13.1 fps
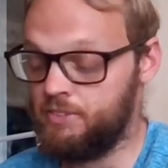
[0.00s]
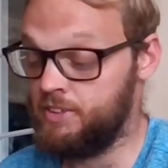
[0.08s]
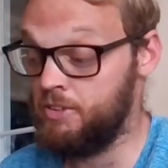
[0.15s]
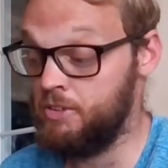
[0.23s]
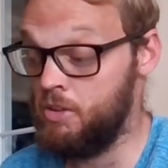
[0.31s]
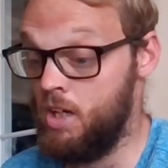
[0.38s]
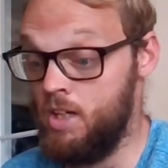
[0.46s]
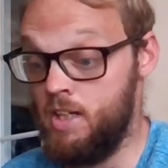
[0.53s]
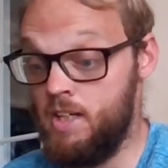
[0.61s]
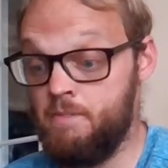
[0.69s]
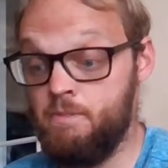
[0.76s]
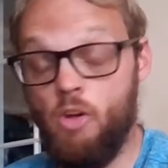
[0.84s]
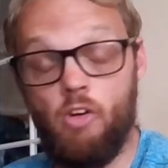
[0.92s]
So I
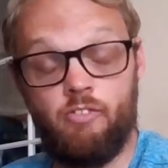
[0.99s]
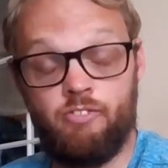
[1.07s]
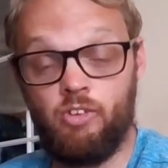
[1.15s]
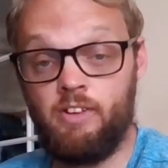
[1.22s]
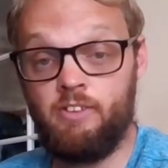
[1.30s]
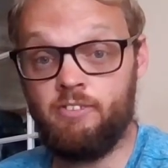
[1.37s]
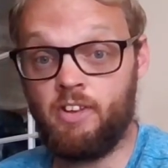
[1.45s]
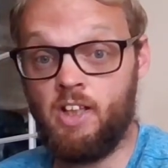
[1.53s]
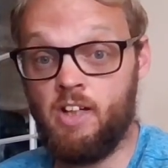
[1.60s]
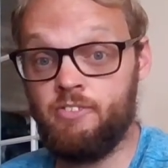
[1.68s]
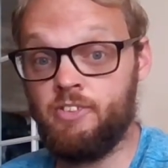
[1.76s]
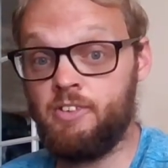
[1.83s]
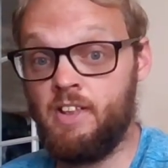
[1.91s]
am not fully
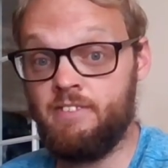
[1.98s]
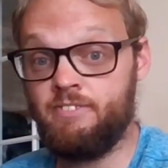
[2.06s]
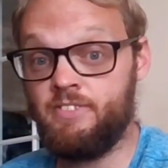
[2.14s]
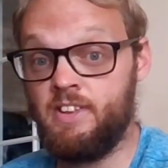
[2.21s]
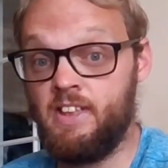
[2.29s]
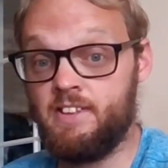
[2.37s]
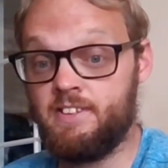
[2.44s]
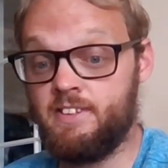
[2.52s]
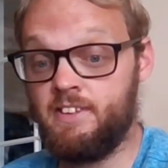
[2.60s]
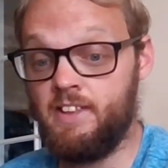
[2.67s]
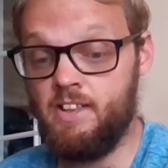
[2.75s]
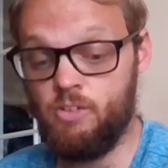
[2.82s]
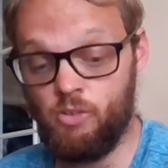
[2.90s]
recovered after
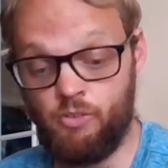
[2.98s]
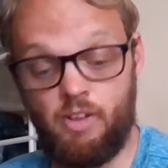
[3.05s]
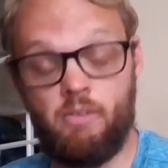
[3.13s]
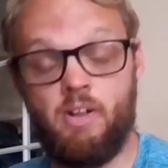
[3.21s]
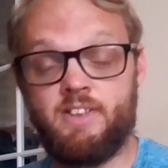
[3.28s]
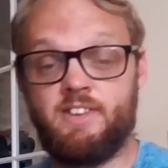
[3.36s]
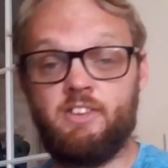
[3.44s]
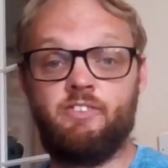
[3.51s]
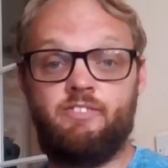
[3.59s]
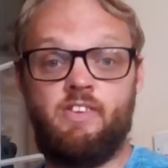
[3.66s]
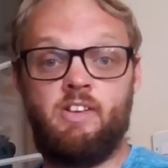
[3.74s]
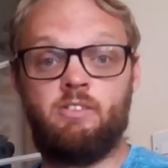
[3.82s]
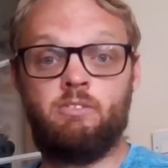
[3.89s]
yesterday, although I still
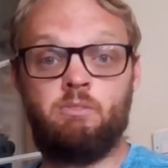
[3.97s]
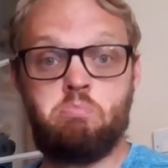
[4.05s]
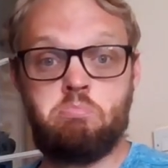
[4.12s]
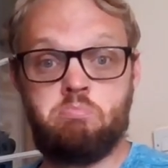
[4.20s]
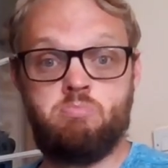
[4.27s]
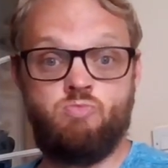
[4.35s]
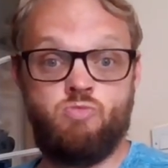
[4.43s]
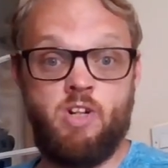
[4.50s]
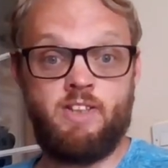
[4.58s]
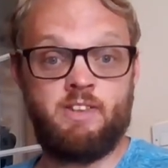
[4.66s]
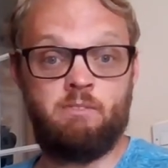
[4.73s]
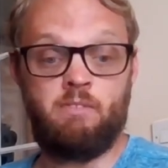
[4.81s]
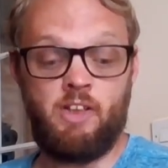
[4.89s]
feel
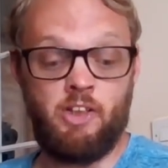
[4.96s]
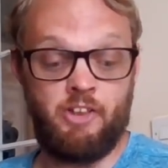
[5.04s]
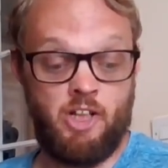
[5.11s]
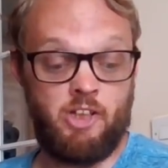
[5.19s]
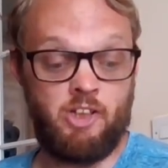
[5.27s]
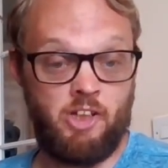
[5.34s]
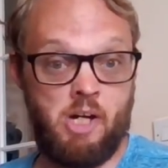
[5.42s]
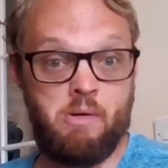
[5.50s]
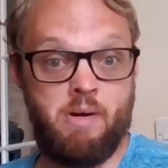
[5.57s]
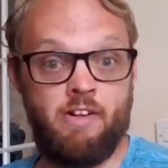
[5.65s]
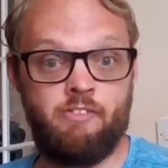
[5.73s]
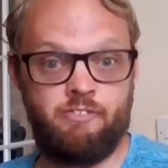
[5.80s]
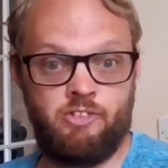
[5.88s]
reasonably good. I could go
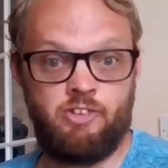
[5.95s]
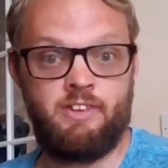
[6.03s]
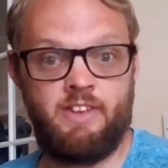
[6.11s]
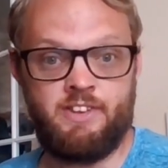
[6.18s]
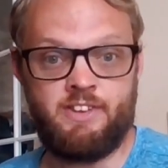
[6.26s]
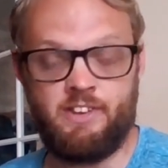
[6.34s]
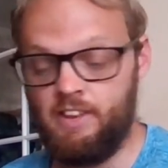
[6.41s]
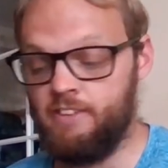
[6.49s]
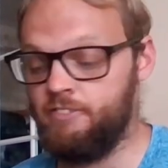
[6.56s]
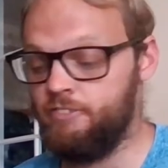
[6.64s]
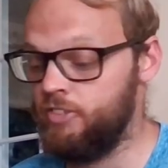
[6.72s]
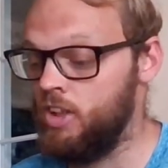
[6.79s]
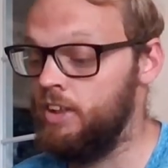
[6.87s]
out for a decent
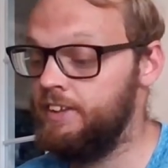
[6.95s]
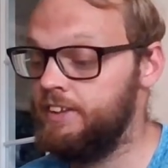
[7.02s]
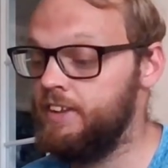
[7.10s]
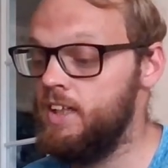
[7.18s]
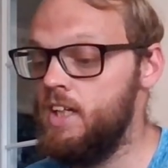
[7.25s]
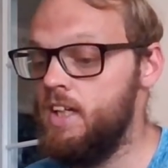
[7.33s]
length ride.